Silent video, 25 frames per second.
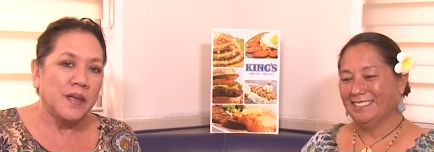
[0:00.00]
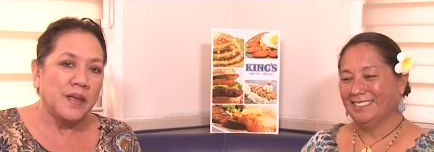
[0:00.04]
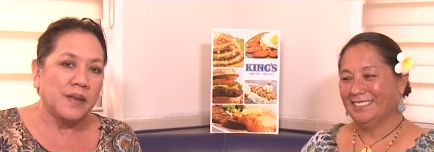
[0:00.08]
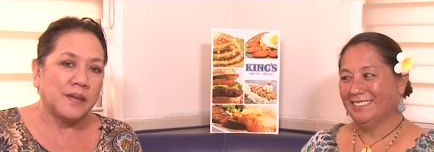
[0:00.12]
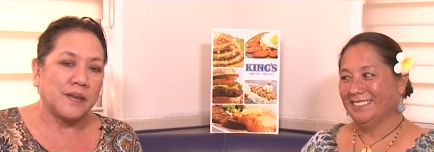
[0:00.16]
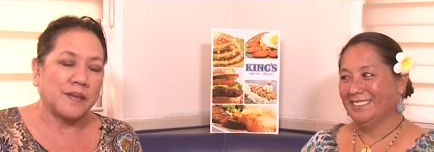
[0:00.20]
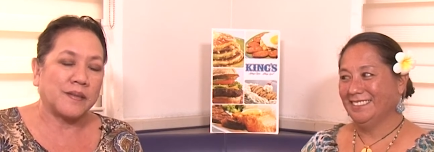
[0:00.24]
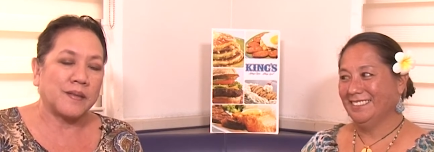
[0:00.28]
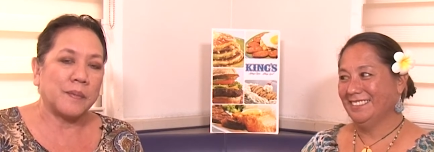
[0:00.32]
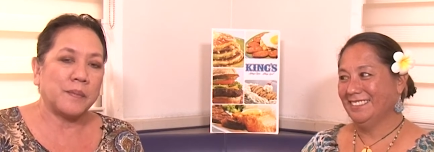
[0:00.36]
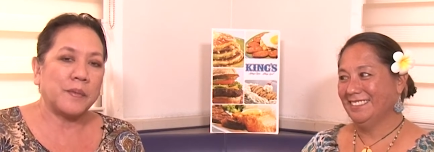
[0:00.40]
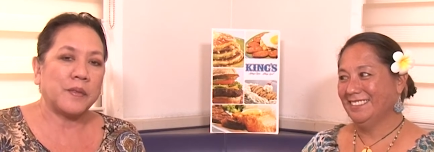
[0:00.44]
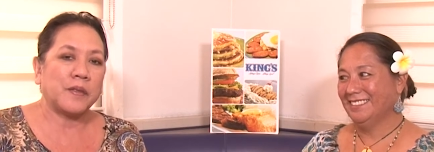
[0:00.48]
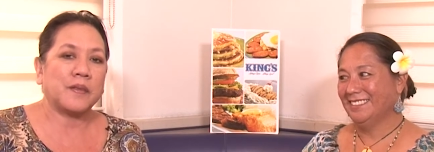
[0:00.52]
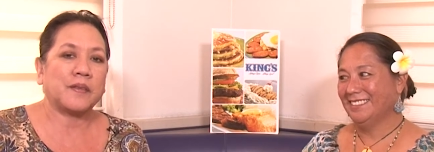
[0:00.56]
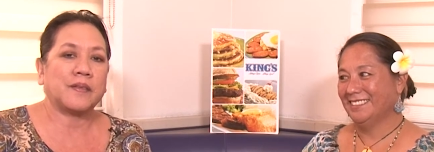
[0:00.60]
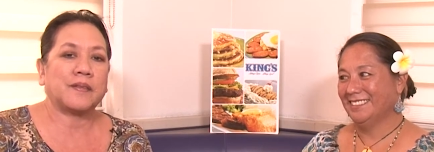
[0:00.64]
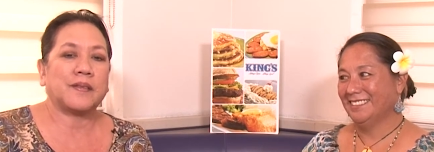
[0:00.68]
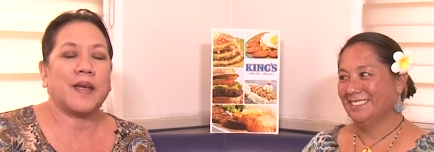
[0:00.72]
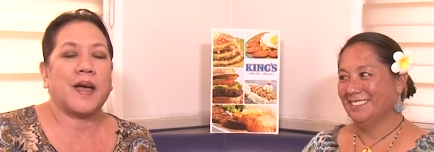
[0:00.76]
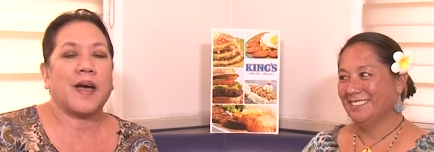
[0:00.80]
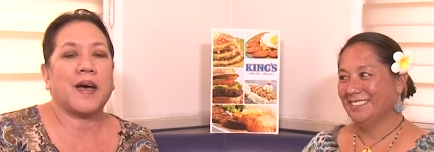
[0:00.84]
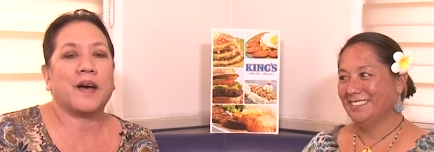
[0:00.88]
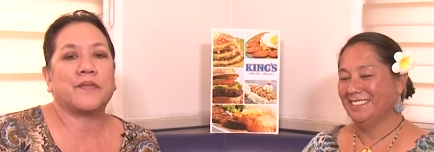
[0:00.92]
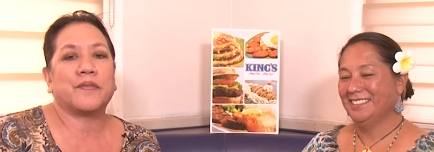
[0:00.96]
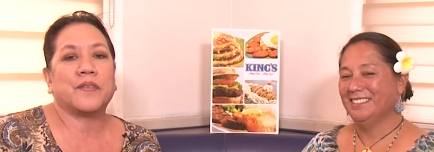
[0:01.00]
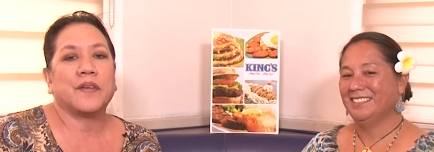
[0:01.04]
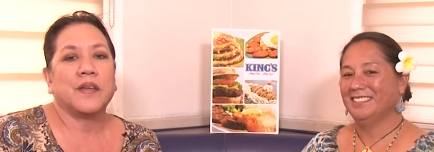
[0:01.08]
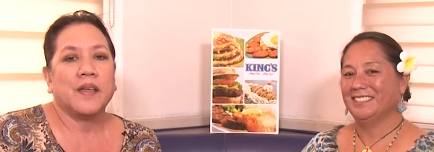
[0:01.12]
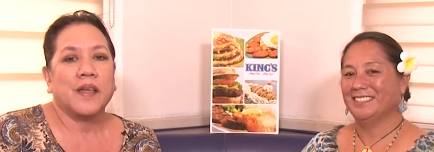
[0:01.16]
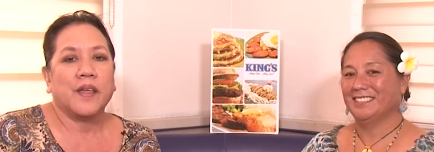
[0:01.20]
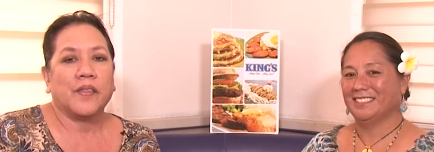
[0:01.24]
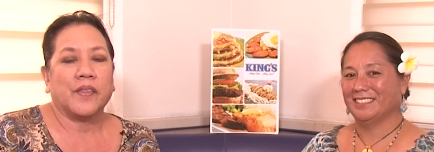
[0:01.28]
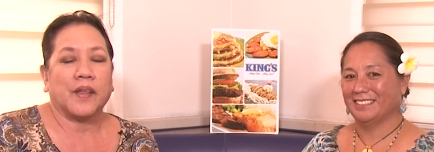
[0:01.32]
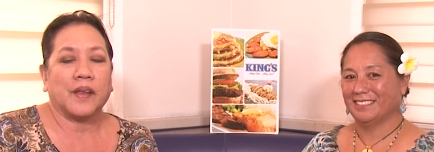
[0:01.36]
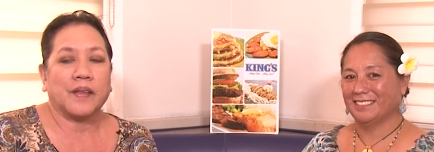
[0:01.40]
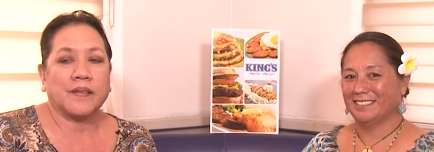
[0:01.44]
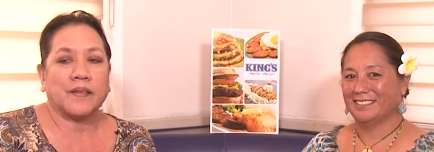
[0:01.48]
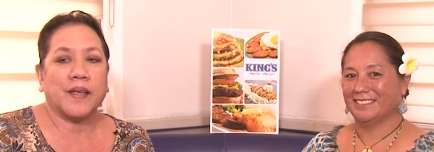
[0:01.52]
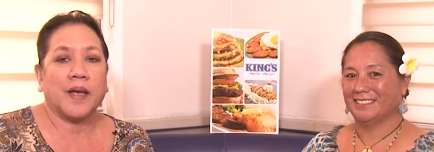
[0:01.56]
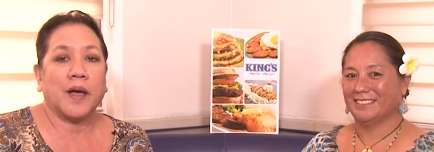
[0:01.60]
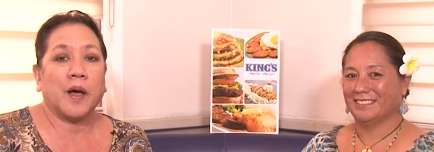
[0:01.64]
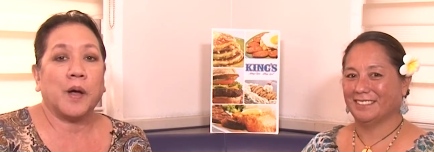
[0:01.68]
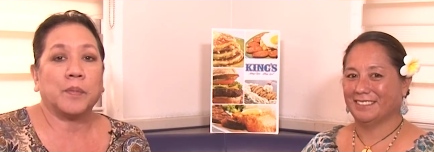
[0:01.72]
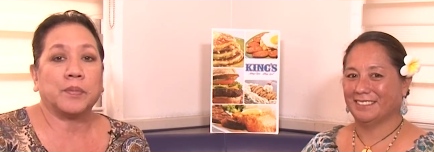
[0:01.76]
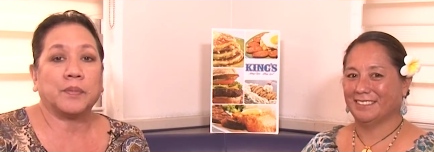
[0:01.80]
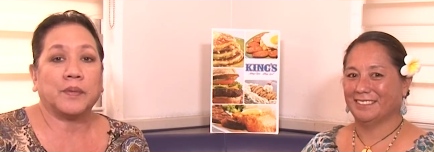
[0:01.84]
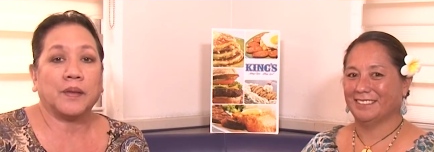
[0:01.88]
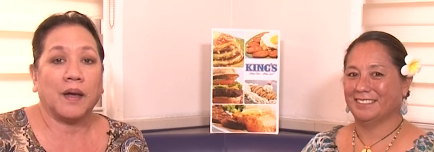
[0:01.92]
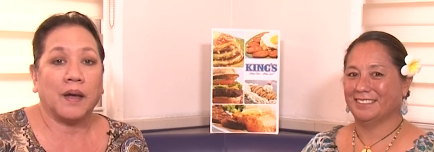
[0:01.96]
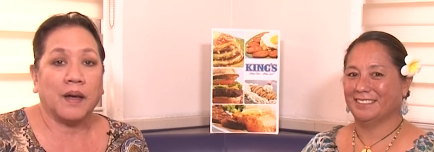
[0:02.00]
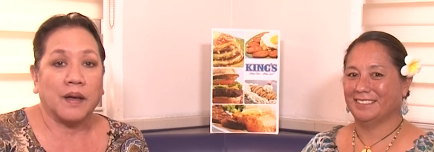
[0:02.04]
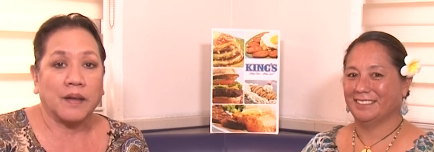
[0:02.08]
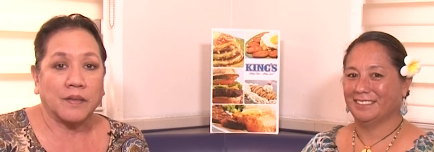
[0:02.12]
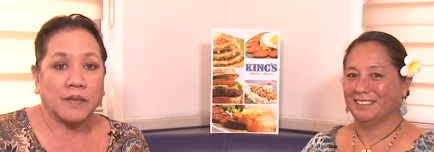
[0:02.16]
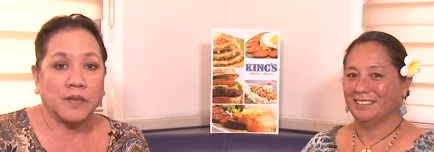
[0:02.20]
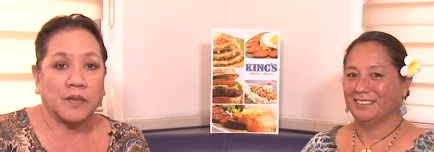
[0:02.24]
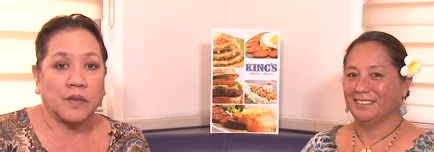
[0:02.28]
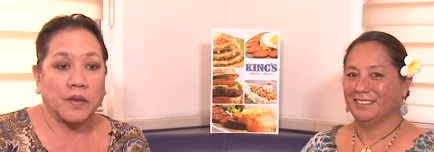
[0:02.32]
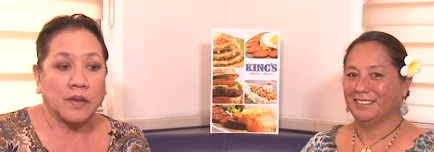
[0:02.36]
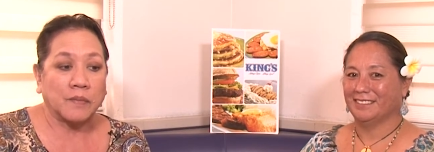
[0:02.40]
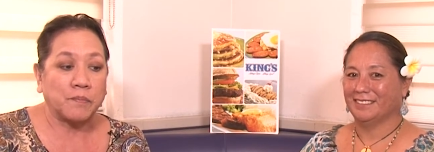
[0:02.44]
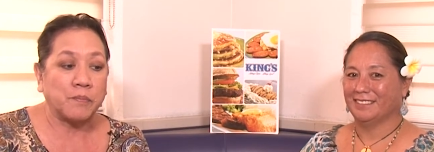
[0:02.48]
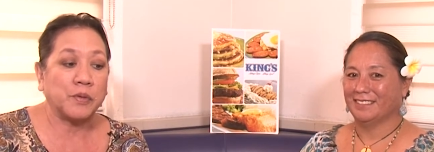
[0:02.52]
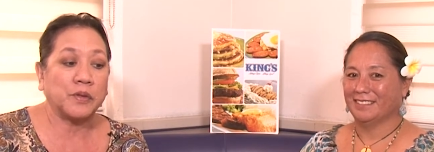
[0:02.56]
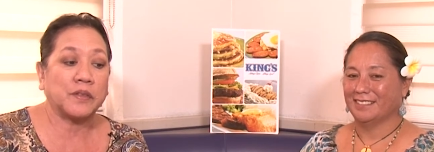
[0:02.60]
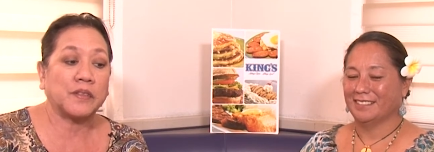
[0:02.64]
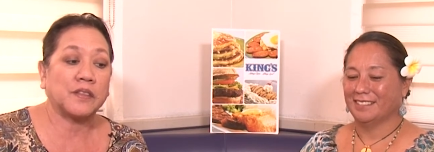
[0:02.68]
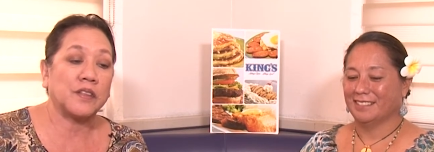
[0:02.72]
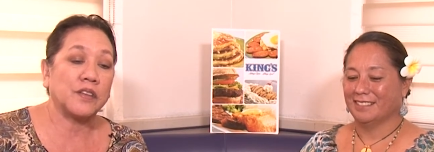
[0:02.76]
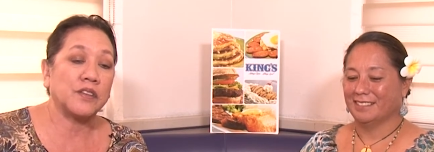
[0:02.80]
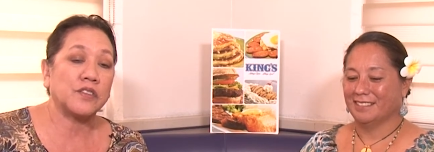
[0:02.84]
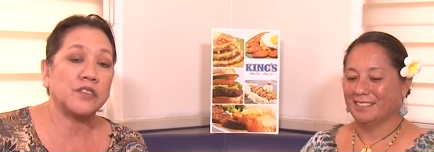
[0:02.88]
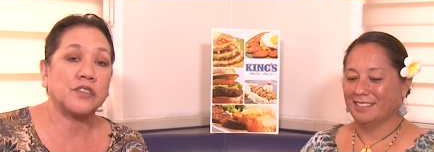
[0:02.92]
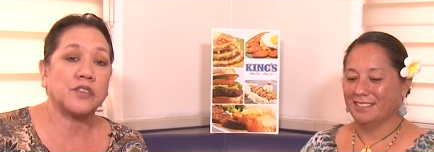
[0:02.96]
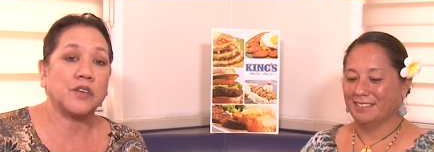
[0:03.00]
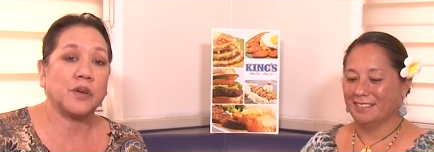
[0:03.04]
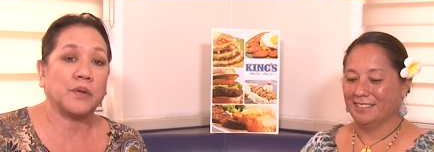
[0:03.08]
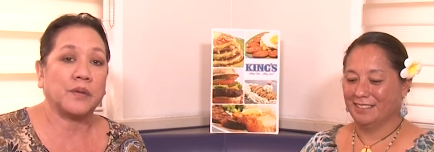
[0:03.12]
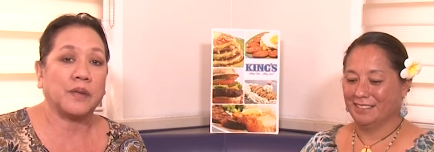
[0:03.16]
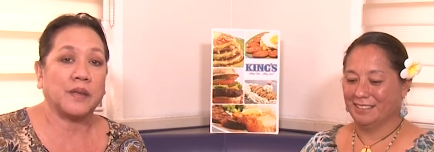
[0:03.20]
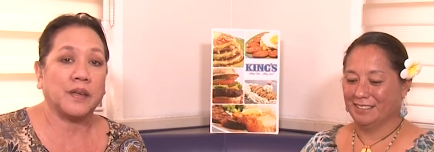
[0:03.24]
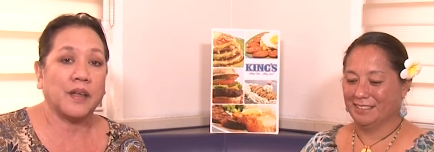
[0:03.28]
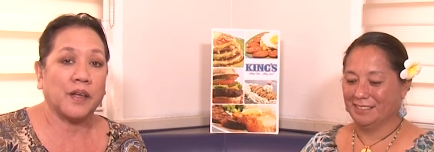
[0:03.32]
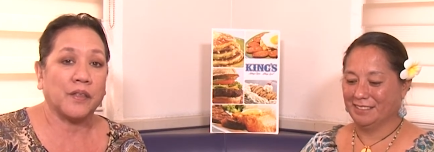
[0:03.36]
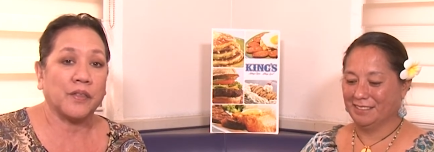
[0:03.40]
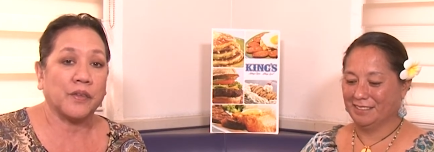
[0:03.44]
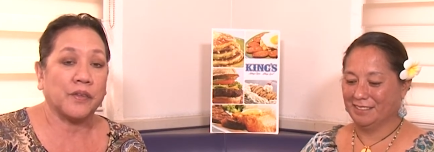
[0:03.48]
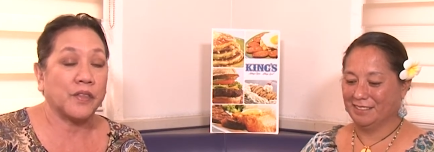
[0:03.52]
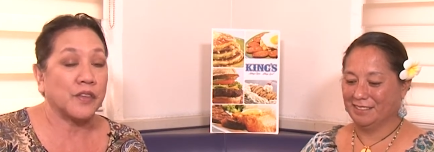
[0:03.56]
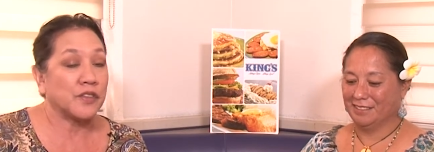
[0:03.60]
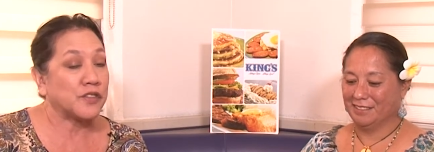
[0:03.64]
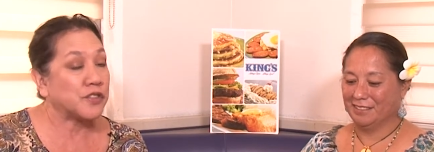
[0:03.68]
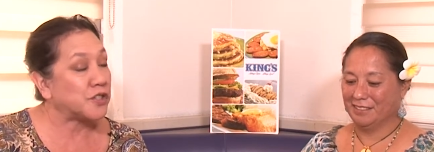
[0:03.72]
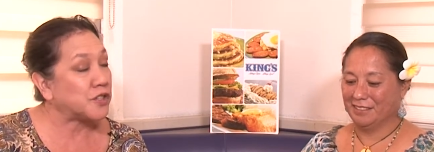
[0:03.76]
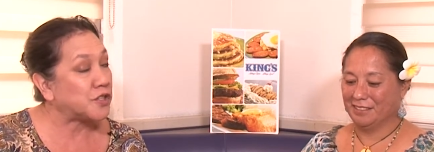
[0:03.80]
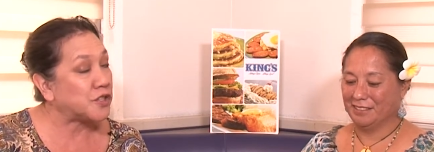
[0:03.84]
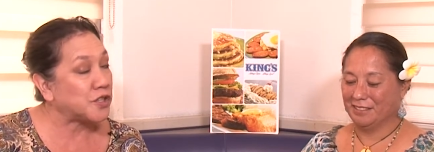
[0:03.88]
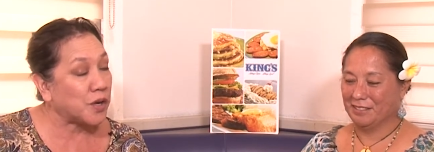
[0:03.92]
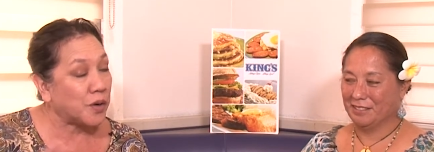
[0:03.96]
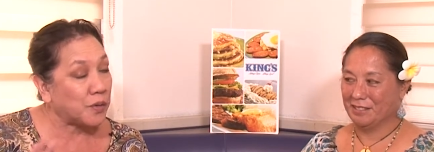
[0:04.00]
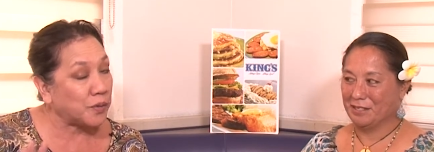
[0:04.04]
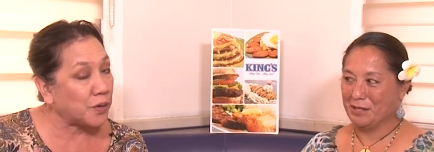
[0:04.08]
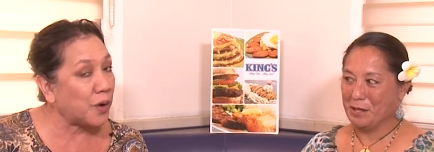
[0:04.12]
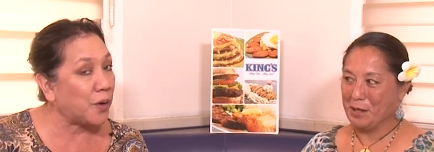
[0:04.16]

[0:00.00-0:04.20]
Speaker 1: to some of the staff that has helped us put this show together that you don't